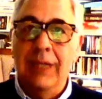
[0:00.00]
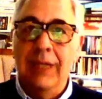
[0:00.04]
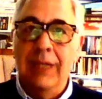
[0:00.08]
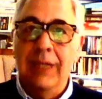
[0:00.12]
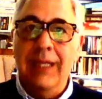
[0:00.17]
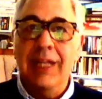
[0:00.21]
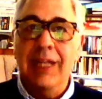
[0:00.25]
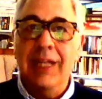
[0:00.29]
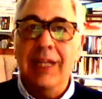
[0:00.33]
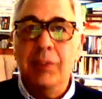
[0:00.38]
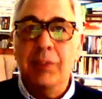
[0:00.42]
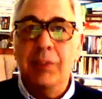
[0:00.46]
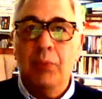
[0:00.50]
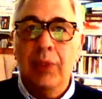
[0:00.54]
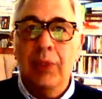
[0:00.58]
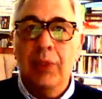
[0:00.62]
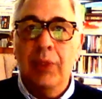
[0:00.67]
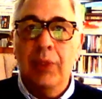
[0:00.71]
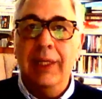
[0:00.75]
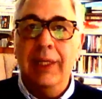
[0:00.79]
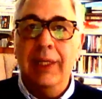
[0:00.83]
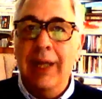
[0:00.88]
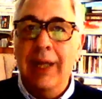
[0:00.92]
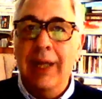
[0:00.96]
And that's
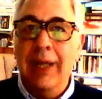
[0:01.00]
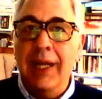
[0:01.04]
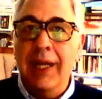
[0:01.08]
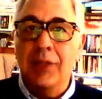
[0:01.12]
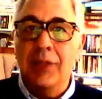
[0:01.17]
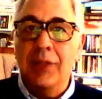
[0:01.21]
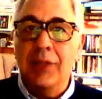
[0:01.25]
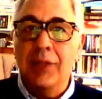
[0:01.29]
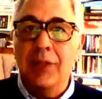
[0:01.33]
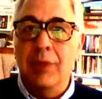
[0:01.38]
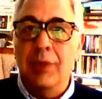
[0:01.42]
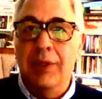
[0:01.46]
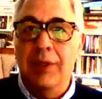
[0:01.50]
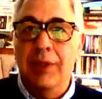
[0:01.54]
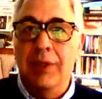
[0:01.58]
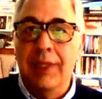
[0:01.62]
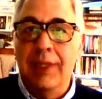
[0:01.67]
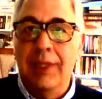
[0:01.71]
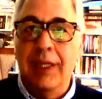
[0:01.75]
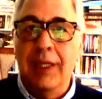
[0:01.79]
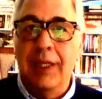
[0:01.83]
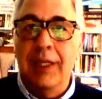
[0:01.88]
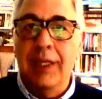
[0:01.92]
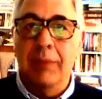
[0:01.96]
pretty nice when you
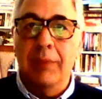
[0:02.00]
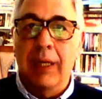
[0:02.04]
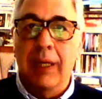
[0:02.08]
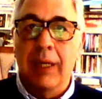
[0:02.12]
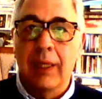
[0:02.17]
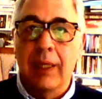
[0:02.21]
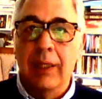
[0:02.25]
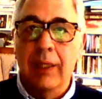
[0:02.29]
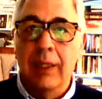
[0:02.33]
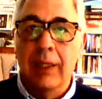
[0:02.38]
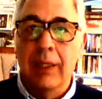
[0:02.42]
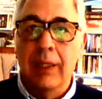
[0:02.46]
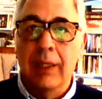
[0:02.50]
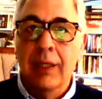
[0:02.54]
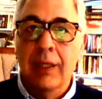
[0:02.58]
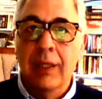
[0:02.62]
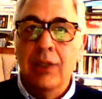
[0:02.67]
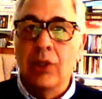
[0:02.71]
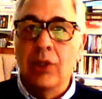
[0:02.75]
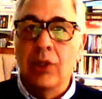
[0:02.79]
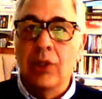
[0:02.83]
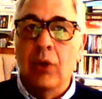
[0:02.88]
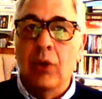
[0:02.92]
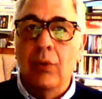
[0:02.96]
think about it.
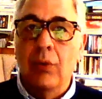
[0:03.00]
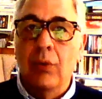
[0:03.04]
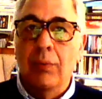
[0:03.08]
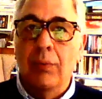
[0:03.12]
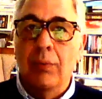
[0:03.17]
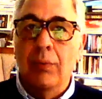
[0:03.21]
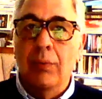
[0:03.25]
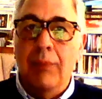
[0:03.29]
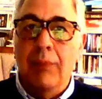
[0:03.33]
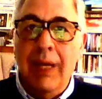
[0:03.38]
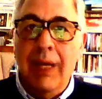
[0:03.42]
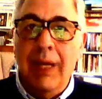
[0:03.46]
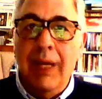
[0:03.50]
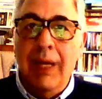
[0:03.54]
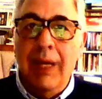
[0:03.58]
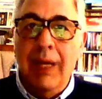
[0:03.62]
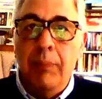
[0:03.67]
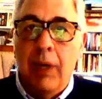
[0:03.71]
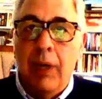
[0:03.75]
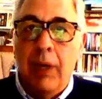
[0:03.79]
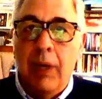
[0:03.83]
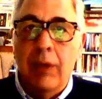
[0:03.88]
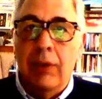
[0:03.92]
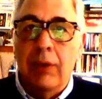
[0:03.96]
So my
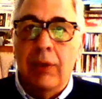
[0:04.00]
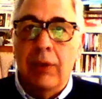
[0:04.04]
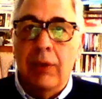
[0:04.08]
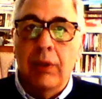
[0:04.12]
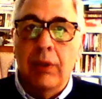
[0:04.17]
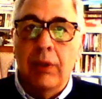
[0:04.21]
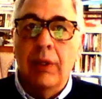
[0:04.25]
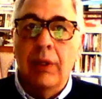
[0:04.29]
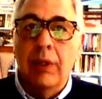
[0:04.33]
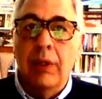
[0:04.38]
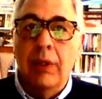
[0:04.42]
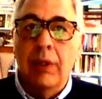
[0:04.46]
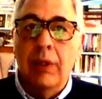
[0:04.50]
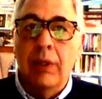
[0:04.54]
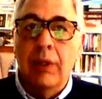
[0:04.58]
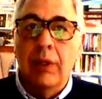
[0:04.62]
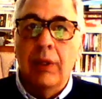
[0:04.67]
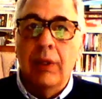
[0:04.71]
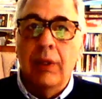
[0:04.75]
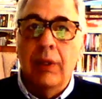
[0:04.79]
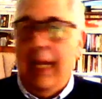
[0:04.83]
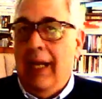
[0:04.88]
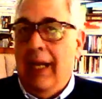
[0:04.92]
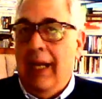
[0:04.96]
partner
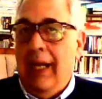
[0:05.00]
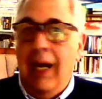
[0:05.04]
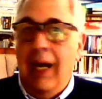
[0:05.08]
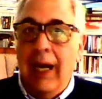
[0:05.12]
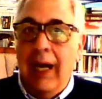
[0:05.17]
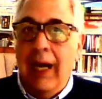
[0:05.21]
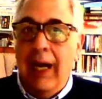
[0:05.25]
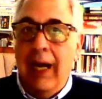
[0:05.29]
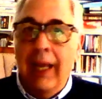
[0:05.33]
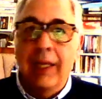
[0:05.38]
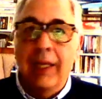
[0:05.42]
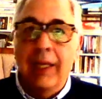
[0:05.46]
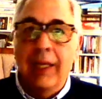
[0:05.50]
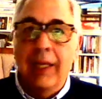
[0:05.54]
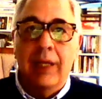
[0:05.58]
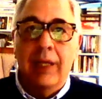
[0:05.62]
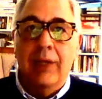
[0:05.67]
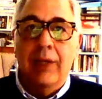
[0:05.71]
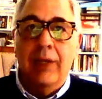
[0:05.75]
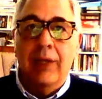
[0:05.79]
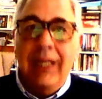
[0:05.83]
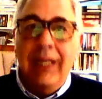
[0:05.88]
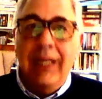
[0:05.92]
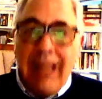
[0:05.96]
and I
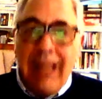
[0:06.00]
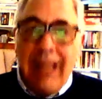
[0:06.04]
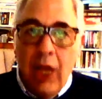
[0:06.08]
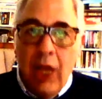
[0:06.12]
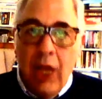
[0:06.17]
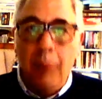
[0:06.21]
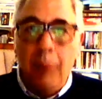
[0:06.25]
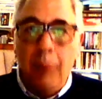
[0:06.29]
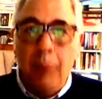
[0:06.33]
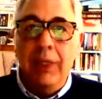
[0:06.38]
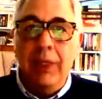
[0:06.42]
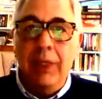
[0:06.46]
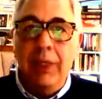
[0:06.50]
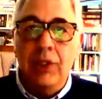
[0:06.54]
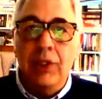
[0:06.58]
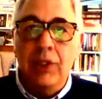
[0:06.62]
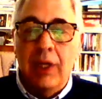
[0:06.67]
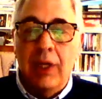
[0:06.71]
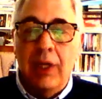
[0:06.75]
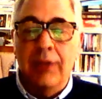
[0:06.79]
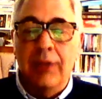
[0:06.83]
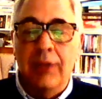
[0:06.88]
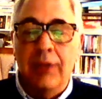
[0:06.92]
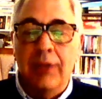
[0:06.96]
can help
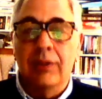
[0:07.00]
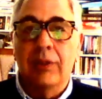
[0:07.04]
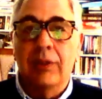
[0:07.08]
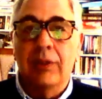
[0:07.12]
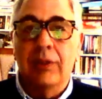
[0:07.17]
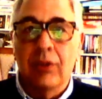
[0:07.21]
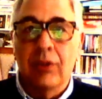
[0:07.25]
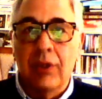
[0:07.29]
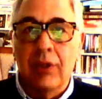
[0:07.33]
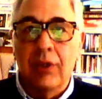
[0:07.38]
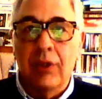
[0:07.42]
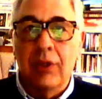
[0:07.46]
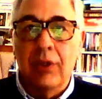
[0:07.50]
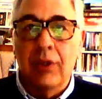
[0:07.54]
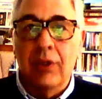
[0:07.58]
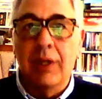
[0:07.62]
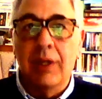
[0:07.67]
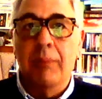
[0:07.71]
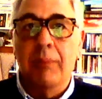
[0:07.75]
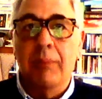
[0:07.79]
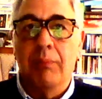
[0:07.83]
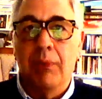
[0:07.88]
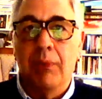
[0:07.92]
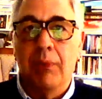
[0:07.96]
each other
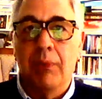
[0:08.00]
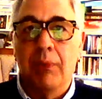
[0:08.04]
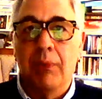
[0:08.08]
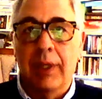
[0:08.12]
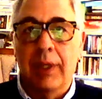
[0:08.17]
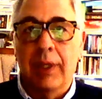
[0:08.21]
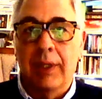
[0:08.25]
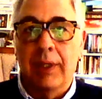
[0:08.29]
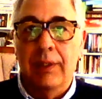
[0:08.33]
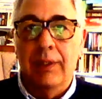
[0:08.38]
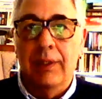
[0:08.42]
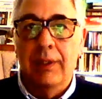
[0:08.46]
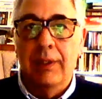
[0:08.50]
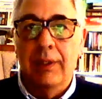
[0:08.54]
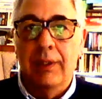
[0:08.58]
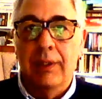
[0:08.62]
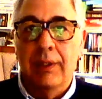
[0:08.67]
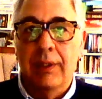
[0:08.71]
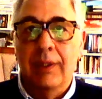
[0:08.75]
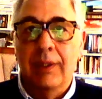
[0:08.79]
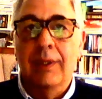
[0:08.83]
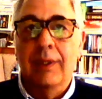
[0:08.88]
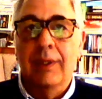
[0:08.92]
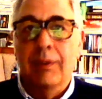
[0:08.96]
look brilliant.
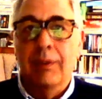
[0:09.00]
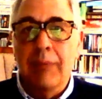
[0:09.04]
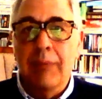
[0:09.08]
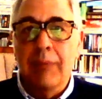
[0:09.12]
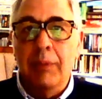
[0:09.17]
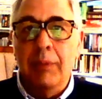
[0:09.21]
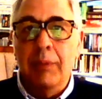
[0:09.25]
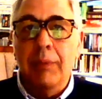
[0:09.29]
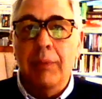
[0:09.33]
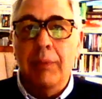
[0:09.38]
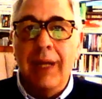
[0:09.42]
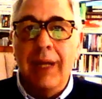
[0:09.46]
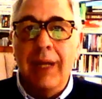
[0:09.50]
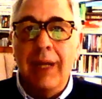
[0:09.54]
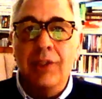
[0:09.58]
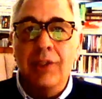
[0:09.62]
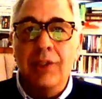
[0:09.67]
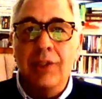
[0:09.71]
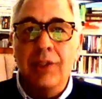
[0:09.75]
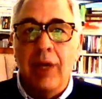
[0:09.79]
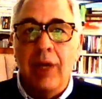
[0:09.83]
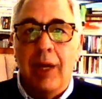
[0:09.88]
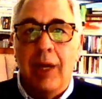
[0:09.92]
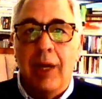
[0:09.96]
Remember, my
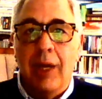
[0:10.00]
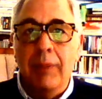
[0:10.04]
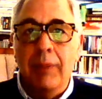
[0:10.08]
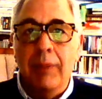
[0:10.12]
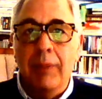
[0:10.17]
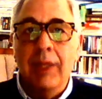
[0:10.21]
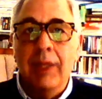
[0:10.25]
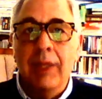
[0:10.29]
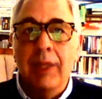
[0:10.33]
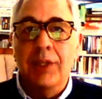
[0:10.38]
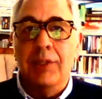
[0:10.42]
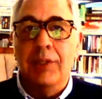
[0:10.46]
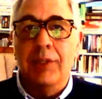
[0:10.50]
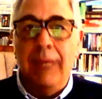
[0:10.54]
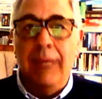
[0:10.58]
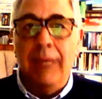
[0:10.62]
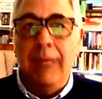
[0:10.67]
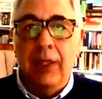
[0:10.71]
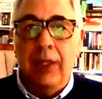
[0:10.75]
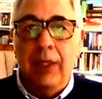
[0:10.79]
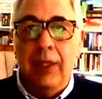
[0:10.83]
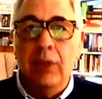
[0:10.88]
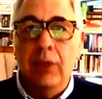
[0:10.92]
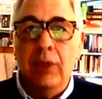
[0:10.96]
job is to
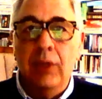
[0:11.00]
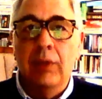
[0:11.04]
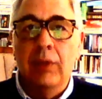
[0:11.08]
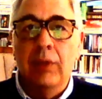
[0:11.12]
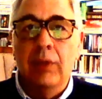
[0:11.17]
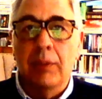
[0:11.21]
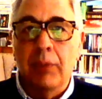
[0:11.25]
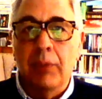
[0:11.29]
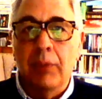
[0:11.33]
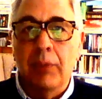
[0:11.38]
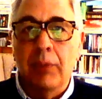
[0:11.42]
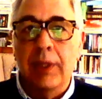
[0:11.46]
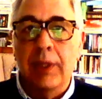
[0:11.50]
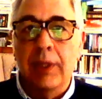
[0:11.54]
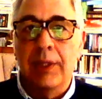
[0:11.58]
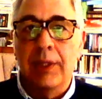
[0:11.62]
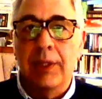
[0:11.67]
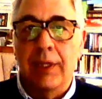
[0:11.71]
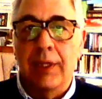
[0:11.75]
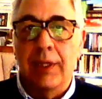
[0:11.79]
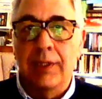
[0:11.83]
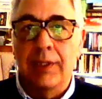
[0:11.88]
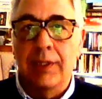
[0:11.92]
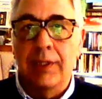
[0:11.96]
make you look
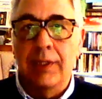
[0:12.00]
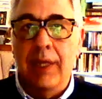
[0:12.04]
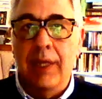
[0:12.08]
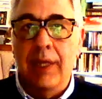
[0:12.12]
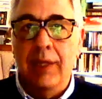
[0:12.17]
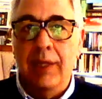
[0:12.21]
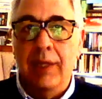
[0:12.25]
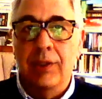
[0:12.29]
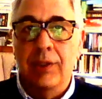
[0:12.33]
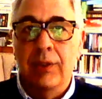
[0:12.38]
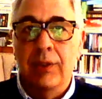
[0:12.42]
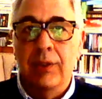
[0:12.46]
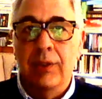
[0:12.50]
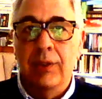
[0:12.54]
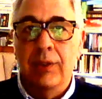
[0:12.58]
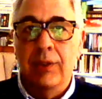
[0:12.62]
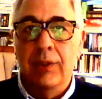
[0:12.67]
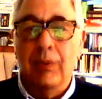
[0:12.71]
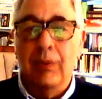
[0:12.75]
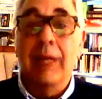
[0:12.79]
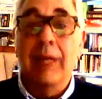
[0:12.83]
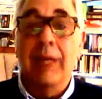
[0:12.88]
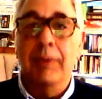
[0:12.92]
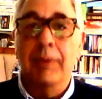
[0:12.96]
brilliant on stage
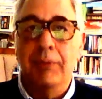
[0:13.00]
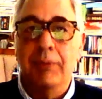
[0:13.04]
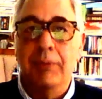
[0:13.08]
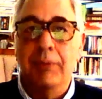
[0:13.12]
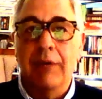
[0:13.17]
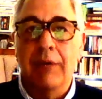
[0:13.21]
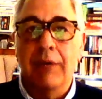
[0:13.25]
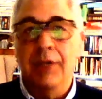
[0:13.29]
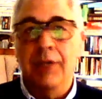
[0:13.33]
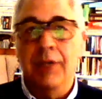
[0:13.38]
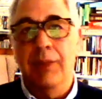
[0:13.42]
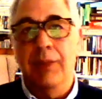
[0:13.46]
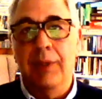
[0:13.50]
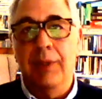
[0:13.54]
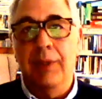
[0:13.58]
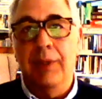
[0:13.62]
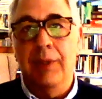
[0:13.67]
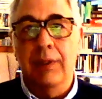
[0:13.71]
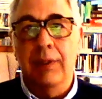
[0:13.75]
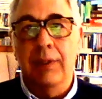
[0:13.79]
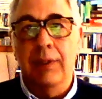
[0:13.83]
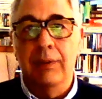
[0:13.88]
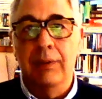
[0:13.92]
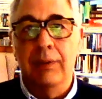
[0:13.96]
when I'm improvising
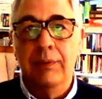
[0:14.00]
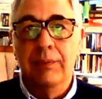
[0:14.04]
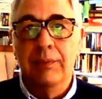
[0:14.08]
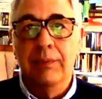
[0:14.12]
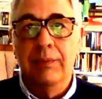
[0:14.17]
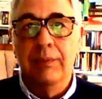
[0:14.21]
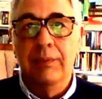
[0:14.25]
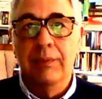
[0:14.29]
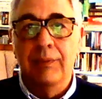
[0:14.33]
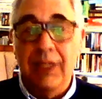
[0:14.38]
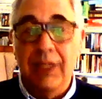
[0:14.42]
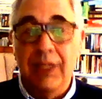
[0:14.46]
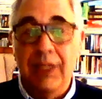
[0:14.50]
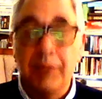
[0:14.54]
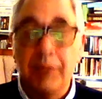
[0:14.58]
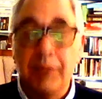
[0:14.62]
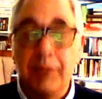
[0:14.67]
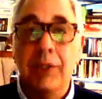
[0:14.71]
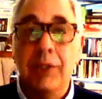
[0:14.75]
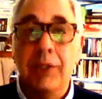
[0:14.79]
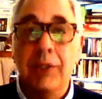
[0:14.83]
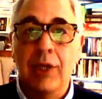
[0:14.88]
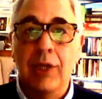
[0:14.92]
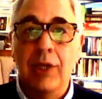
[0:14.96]
with you.
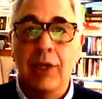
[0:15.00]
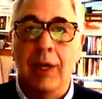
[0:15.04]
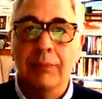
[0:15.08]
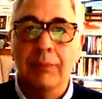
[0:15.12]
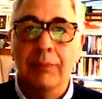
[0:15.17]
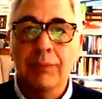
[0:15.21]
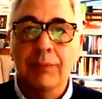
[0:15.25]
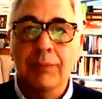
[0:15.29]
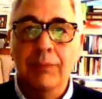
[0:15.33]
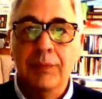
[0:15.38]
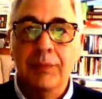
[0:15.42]
That's my job.